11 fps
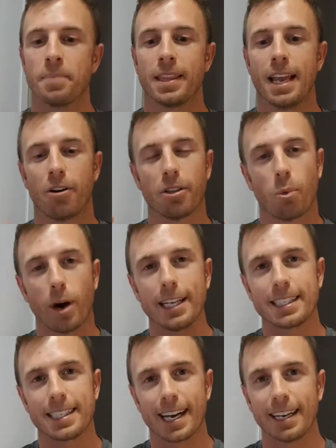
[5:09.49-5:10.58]
Now on the
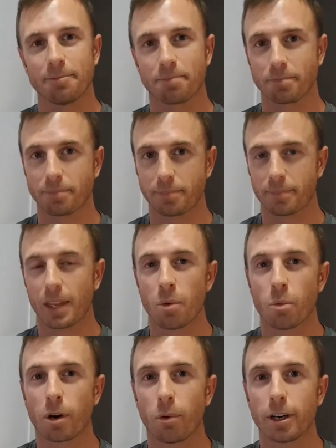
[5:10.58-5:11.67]
Wednesday,
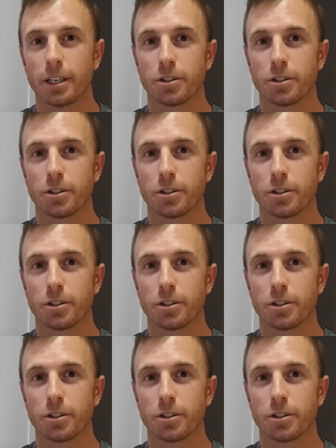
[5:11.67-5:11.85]
what I want